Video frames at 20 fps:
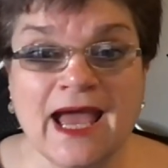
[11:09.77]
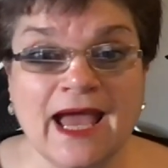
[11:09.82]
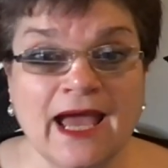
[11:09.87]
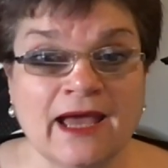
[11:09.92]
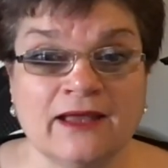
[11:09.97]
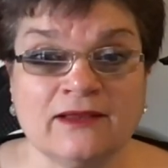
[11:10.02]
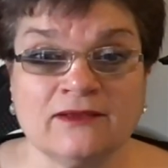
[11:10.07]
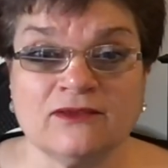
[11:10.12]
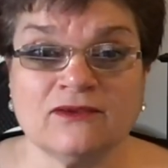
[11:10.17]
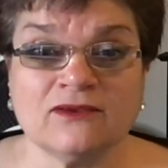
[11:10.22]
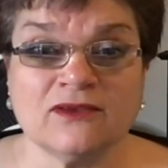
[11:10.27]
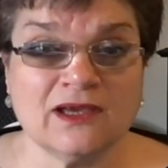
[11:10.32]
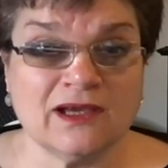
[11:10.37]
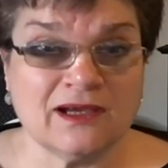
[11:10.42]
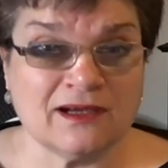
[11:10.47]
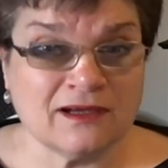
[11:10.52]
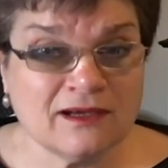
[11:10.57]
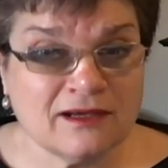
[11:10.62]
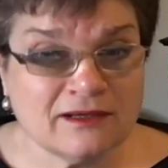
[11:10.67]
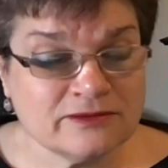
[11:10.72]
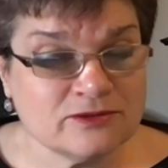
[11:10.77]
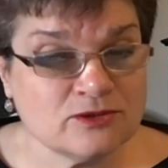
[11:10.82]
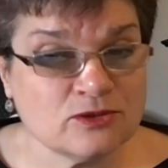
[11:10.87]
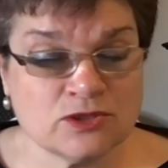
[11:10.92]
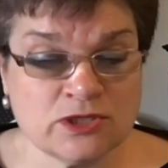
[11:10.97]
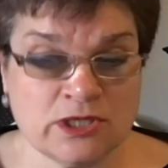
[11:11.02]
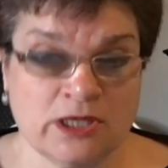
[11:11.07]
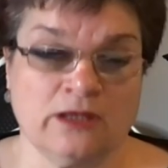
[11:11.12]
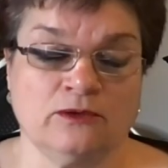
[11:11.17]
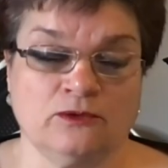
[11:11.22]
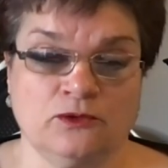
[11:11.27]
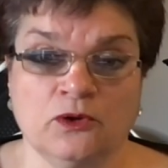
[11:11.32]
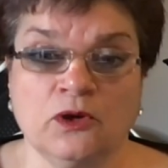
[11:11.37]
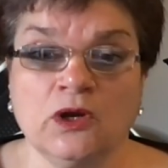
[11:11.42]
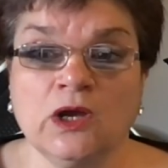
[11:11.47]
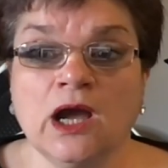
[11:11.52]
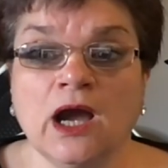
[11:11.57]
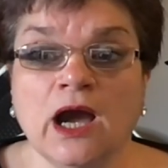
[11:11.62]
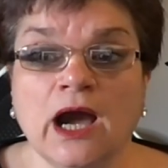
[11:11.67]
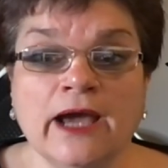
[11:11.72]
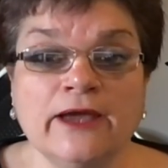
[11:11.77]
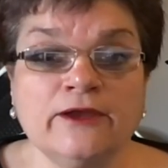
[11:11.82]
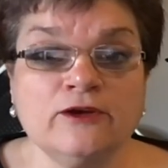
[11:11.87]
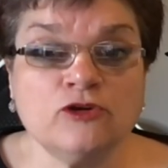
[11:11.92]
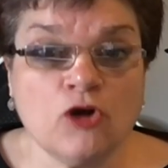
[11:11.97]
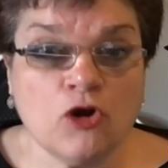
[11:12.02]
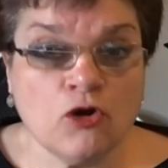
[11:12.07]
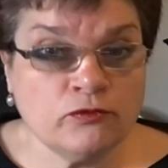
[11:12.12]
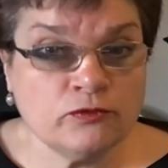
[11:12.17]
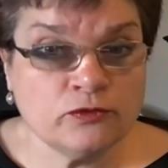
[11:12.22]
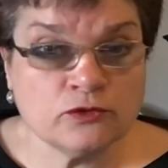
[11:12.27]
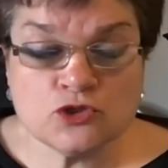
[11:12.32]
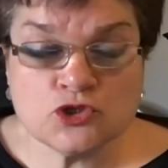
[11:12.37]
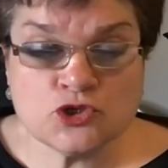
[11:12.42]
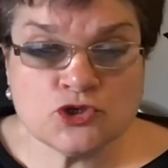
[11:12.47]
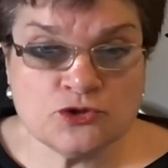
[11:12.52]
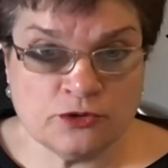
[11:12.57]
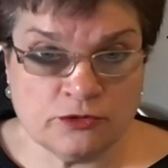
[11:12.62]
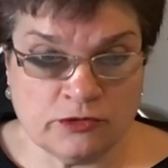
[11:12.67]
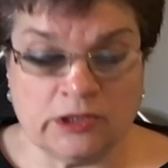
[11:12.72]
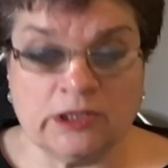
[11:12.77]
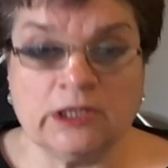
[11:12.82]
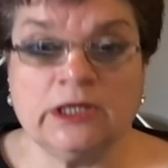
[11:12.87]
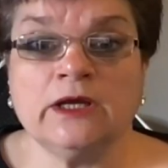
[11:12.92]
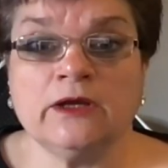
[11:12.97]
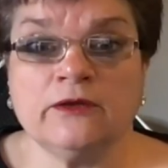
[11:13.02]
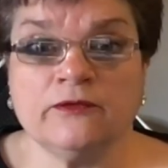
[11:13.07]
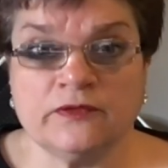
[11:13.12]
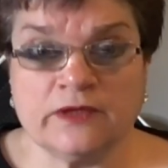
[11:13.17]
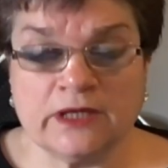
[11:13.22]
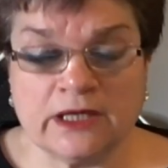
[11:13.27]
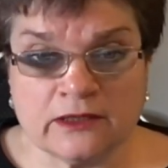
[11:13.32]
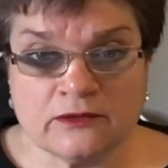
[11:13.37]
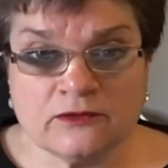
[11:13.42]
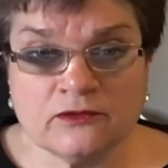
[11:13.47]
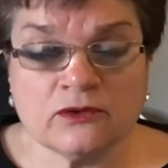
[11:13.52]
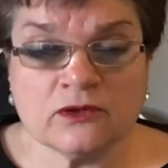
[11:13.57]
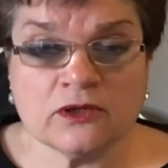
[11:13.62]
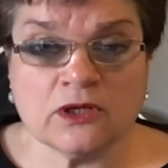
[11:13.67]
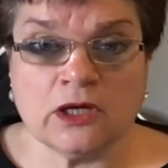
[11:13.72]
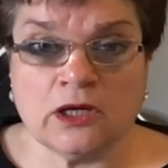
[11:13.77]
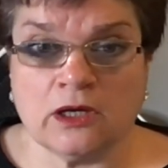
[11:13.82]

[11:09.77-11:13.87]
And I have to tell you, I know for sure that